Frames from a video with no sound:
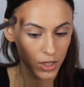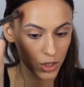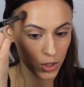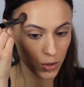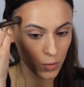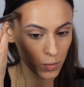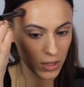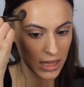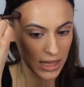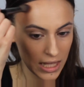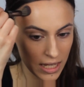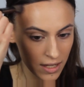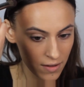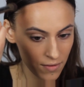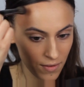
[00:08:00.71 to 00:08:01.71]
You
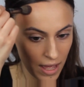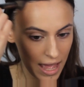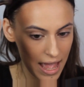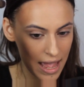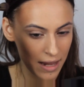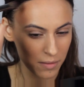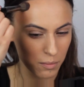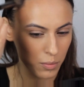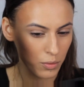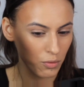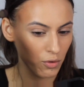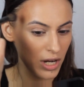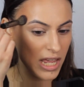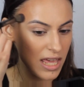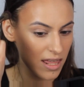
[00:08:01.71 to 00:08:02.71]
live and
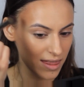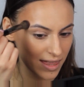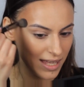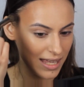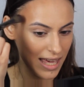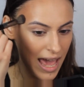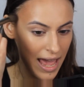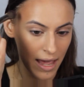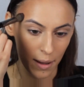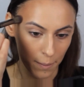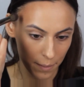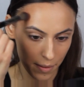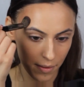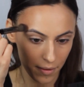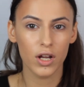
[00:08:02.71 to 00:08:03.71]
breathe
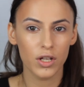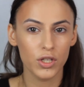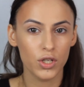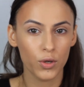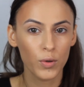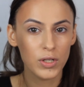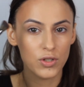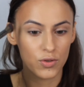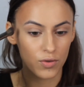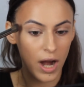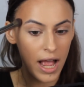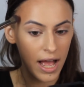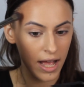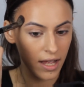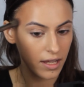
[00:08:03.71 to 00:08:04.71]
camp. Your
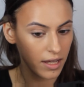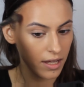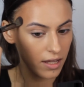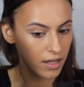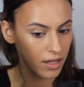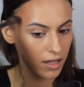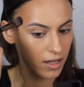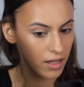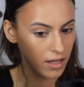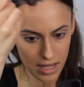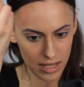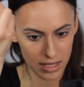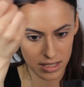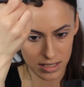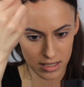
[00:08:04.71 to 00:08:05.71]
drag
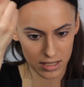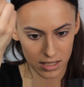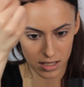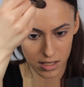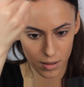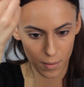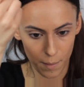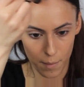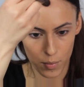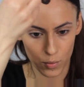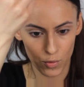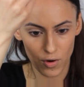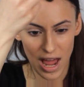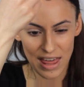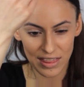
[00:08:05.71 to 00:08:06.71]
is
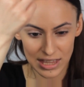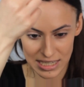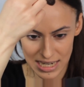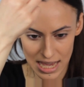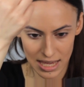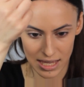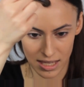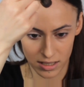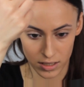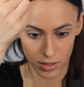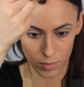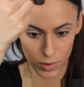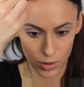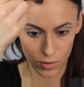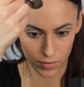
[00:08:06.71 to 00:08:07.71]

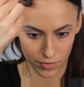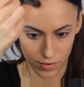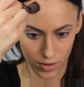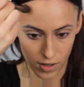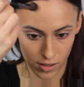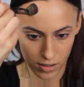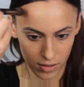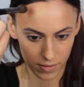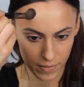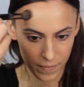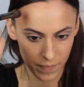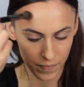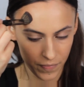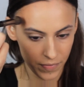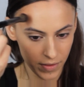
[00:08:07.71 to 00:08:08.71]
breathtakingly beautiful.
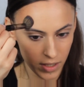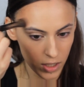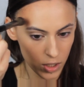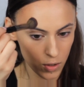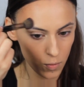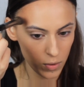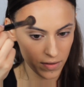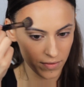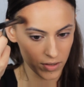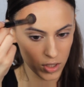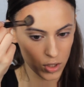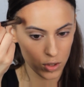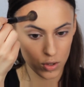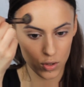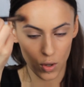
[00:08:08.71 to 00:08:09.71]
You would have
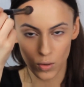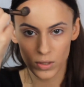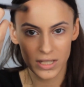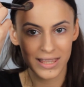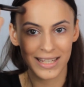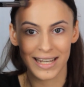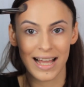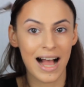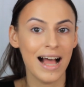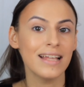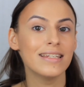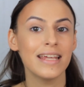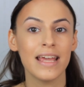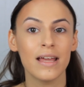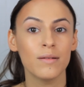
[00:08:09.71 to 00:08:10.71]
stolen the
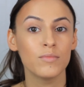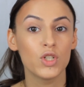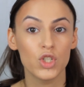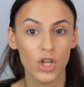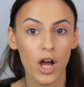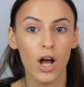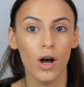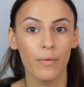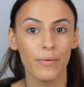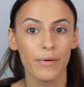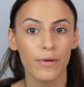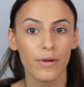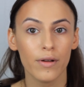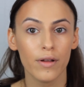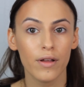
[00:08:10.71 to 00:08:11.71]
goddamn show.
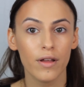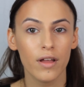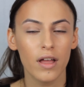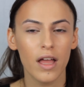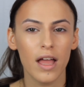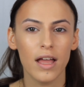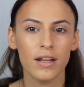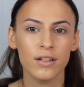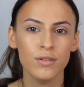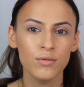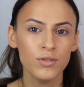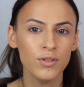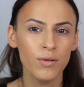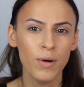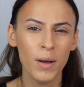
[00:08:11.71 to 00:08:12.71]
And you
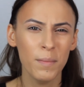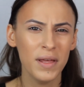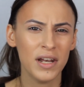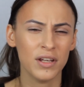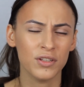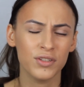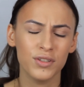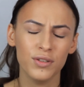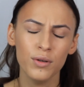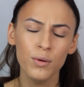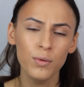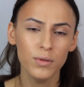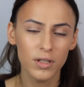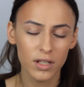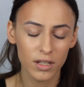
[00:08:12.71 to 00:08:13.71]
show up in a suit?